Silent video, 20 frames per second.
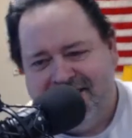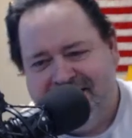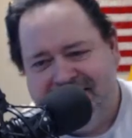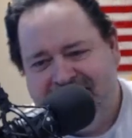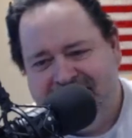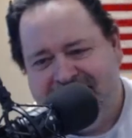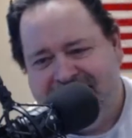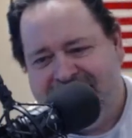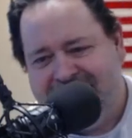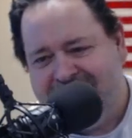
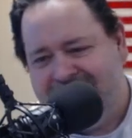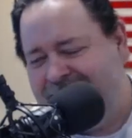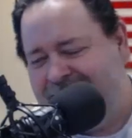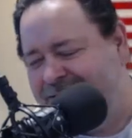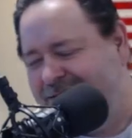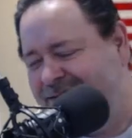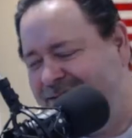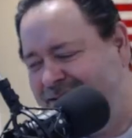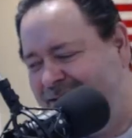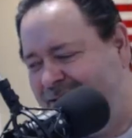
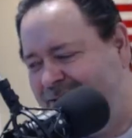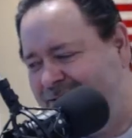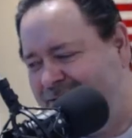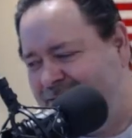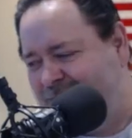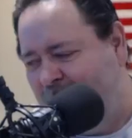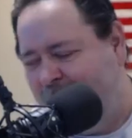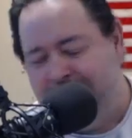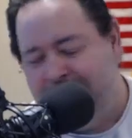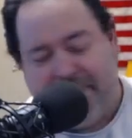Sarah's
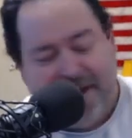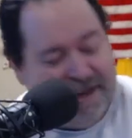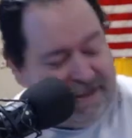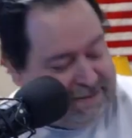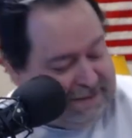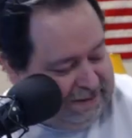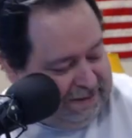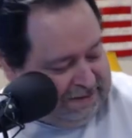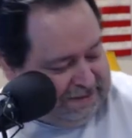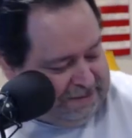throwing puns
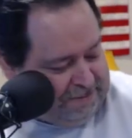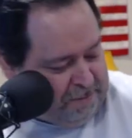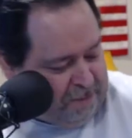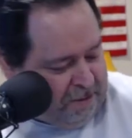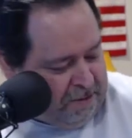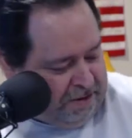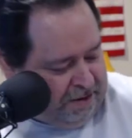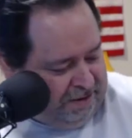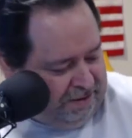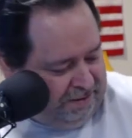out this
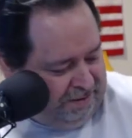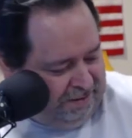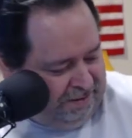morning.